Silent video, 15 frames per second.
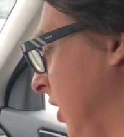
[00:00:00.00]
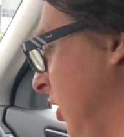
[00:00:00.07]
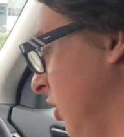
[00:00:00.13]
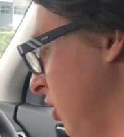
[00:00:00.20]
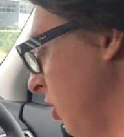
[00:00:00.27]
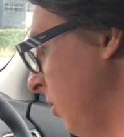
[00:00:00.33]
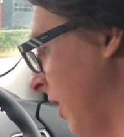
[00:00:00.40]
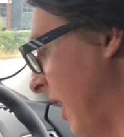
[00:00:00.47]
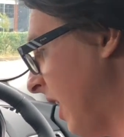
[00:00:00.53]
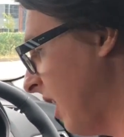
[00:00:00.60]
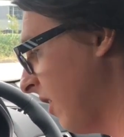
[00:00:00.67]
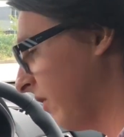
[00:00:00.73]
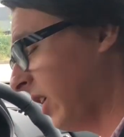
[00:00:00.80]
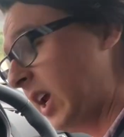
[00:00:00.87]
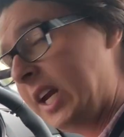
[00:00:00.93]
You do
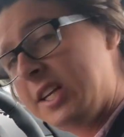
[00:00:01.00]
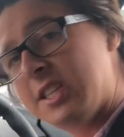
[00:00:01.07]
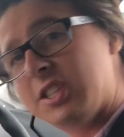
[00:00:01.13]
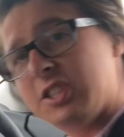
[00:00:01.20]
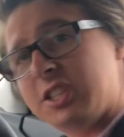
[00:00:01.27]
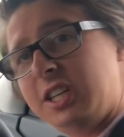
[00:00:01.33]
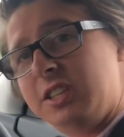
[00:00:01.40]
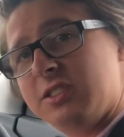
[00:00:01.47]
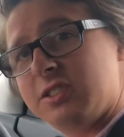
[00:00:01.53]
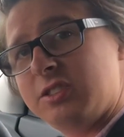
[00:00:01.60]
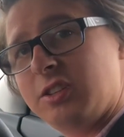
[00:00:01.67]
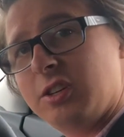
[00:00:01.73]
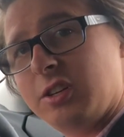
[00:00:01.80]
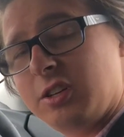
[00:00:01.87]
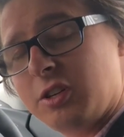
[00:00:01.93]
have the heated
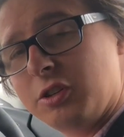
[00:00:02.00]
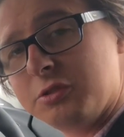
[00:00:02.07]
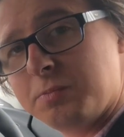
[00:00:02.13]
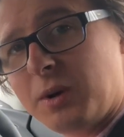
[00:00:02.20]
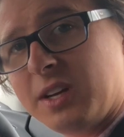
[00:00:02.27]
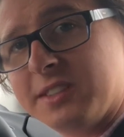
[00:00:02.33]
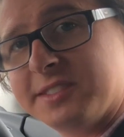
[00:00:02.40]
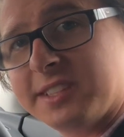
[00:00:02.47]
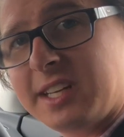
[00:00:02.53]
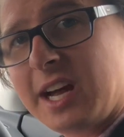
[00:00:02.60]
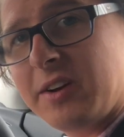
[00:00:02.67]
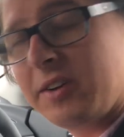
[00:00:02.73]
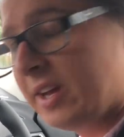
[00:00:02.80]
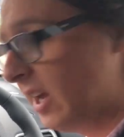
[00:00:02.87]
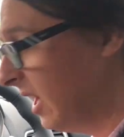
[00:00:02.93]
seats. Those buttons are
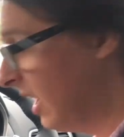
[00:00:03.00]
down